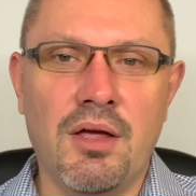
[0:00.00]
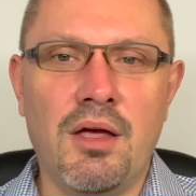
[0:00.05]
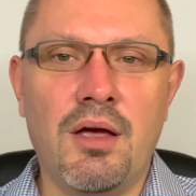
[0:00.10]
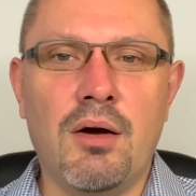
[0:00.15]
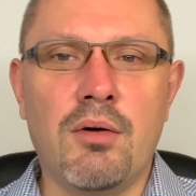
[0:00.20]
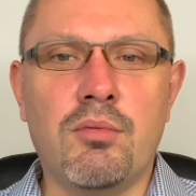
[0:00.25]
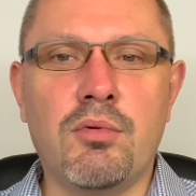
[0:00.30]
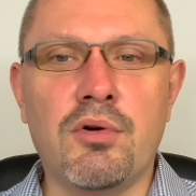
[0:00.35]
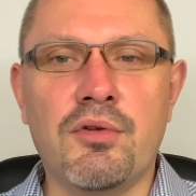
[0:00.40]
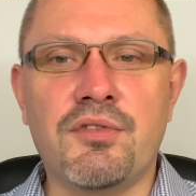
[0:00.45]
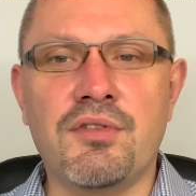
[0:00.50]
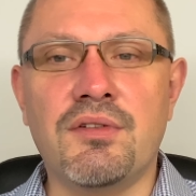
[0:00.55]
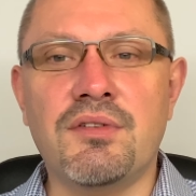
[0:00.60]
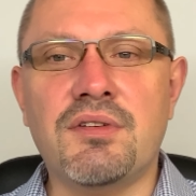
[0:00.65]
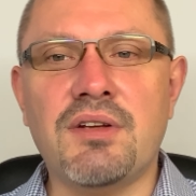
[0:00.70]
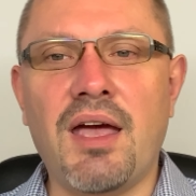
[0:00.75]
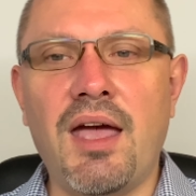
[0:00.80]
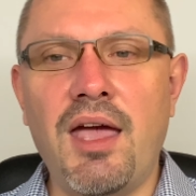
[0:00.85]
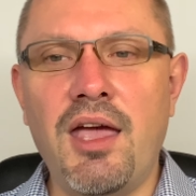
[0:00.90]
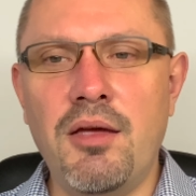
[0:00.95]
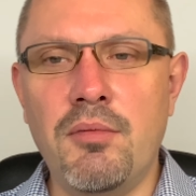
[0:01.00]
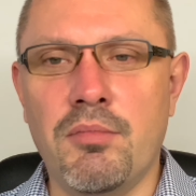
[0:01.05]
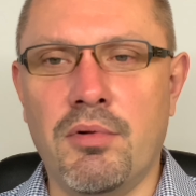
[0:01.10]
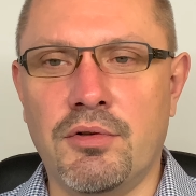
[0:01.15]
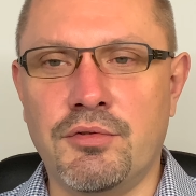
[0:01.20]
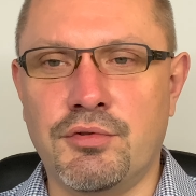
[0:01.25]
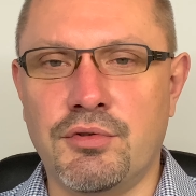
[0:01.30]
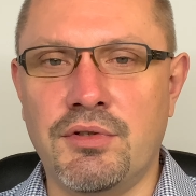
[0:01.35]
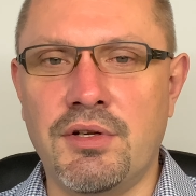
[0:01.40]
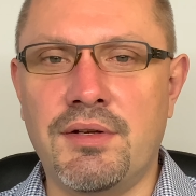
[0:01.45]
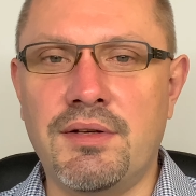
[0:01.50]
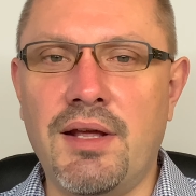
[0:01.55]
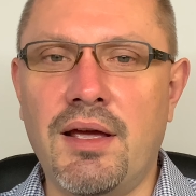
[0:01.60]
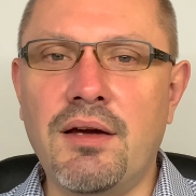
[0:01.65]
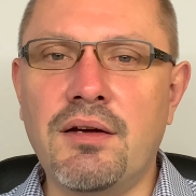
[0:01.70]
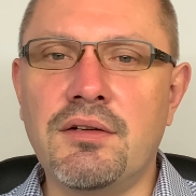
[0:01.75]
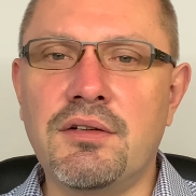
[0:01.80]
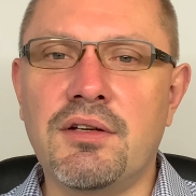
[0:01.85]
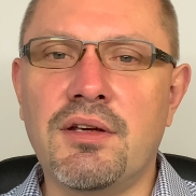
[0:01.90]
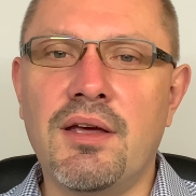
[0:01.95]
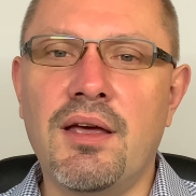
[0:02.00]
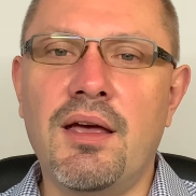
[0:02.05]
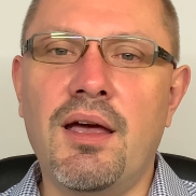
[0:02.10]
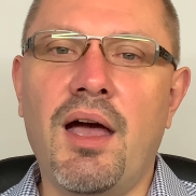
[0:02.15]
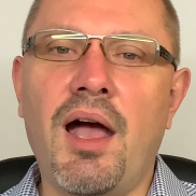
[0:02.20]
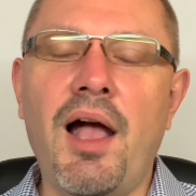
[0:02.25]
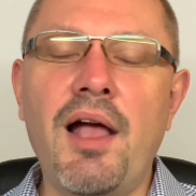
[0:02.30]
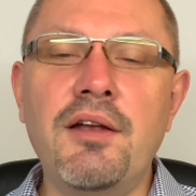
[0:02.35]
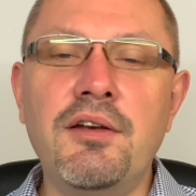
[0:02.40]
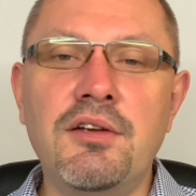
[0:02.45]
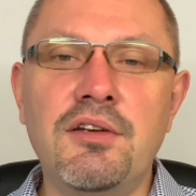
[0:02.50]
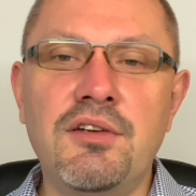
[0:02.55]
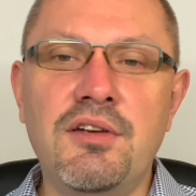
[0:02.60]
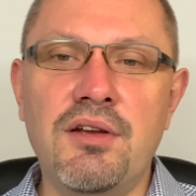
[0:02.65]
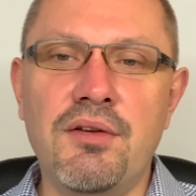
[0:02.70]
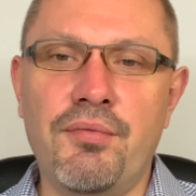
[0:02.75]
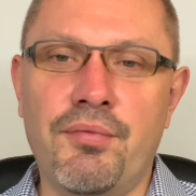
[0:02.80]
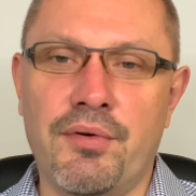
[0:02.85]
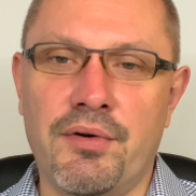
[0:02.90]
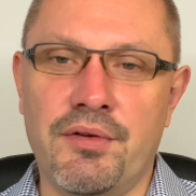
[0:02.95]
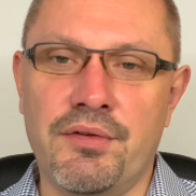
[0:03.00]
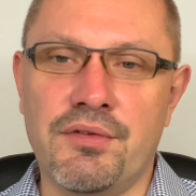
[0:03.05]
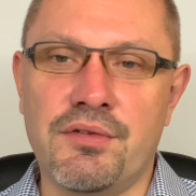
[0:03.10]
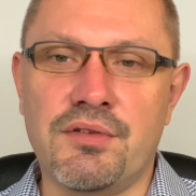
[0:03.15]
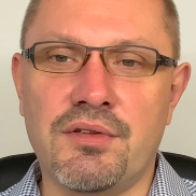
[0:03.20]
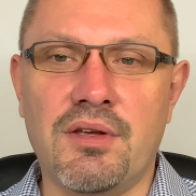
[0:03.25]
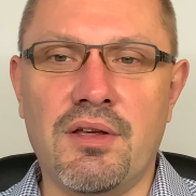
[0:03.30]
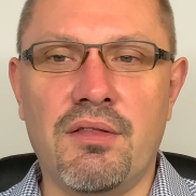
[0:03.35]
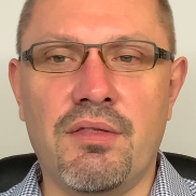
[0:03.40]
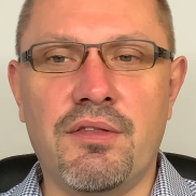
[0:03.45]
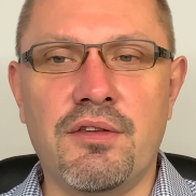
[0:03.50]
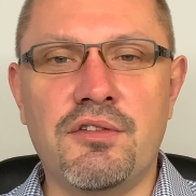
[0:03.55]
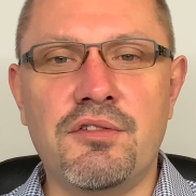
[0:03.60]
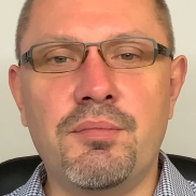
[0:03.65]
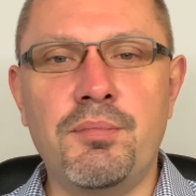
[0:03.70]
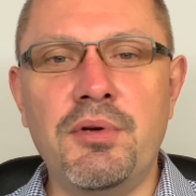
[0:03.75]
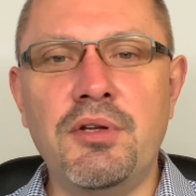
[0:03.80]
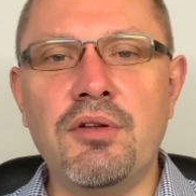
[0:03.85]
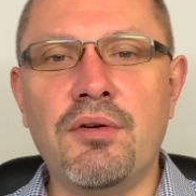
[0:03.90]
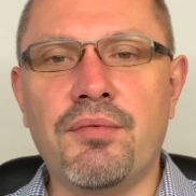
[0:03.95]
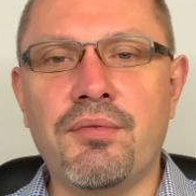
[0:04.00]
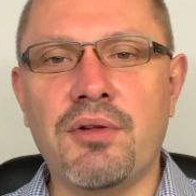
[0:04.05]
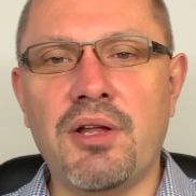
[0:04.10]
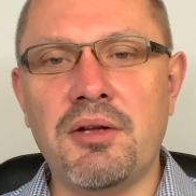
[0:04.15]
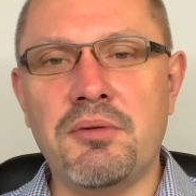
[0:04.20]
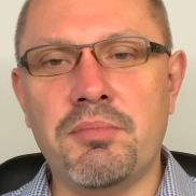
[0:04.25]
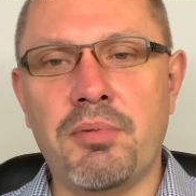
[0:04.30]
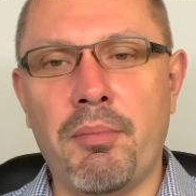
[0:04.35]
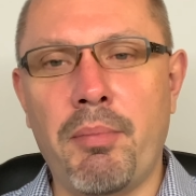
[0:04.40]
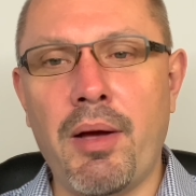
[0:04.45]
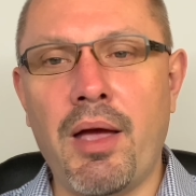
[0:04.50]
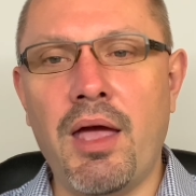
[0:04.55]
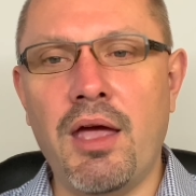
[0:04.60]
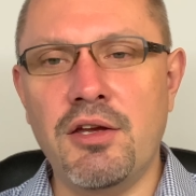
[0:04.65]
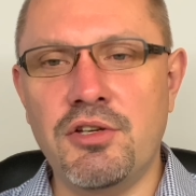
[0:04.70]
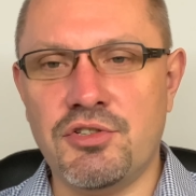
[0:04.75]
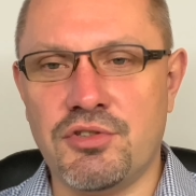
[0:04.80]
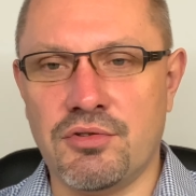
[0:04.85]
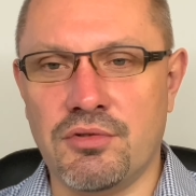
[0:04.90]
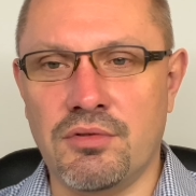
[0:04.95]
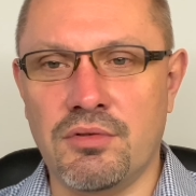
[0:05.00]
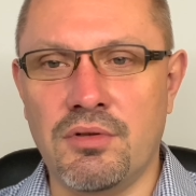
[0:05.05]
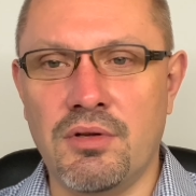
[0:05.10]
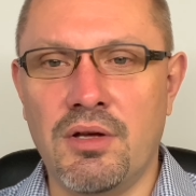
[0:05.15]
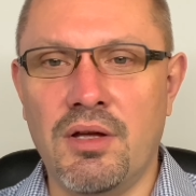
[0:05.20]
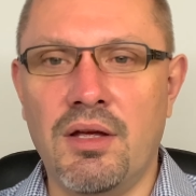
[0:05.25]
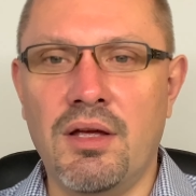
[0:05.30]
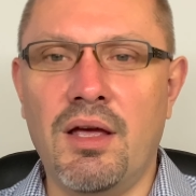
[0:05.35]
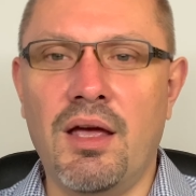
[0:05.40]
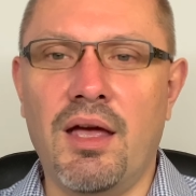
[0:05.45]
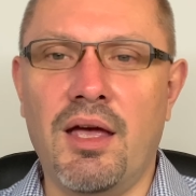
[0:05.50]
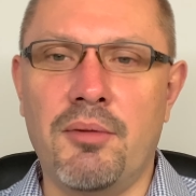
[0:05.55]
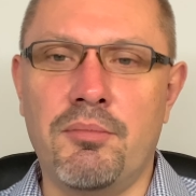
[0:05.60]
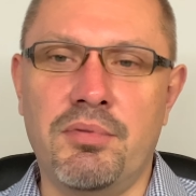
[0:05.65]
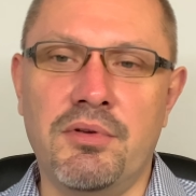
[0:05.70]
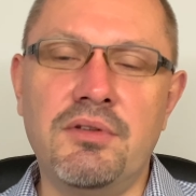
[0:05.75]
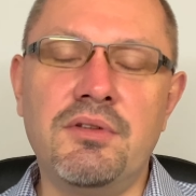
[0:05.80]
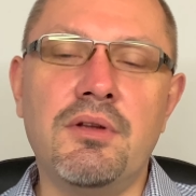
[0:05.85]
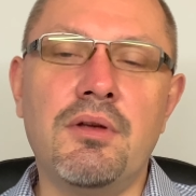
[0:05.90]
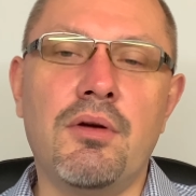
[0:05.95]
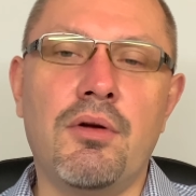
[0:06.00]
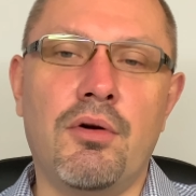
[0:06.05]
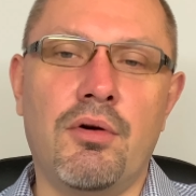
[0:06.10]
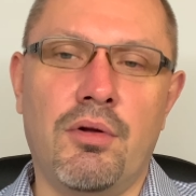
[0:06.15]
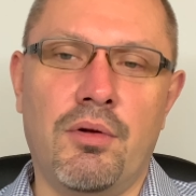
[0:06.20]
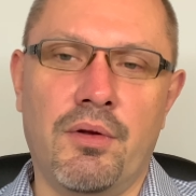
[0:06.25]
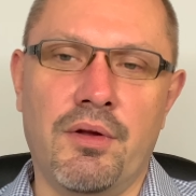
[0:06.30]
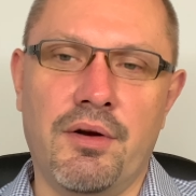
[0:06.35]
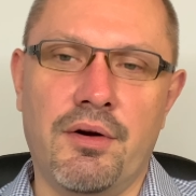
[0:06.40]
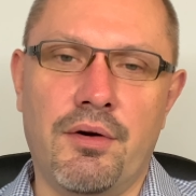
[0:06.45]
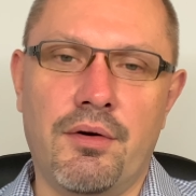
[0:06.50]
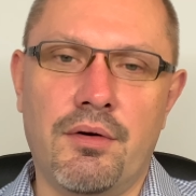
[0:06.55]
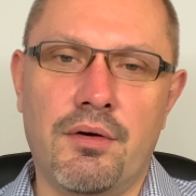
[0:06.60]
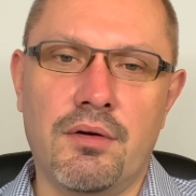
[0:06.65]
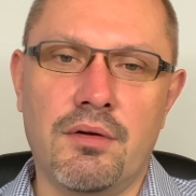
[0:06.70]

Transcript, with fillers: wasn't able to detect any difference in the speed of light propagation a bit earlier.